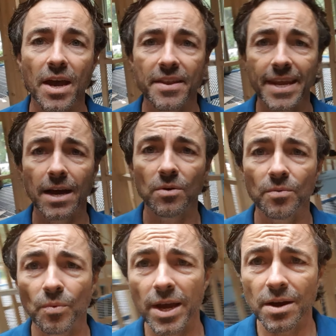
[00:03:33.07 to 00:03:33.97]
Now,
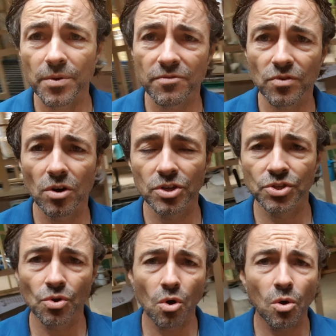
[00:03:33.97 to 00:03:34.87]
where we've got a
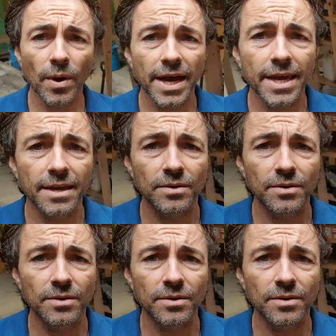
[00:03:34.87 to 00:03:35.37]
doorway,